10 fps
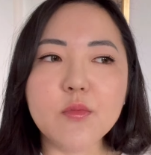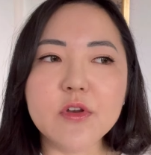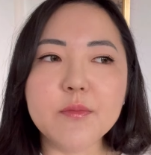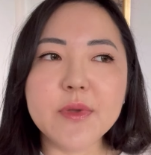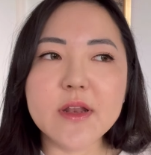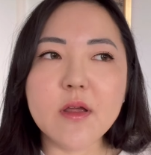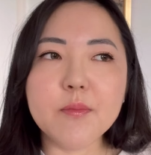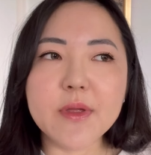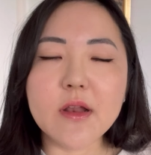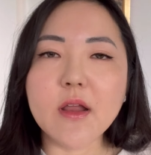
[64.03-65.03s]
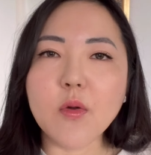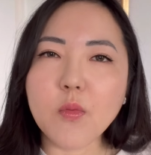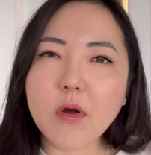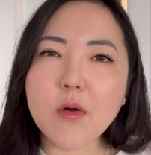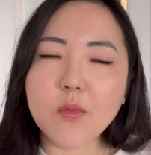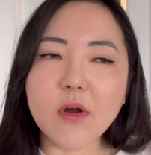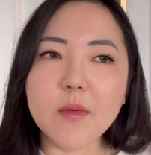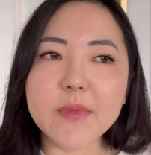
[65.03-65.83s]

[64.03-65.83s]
would have been a bit like wah-wah,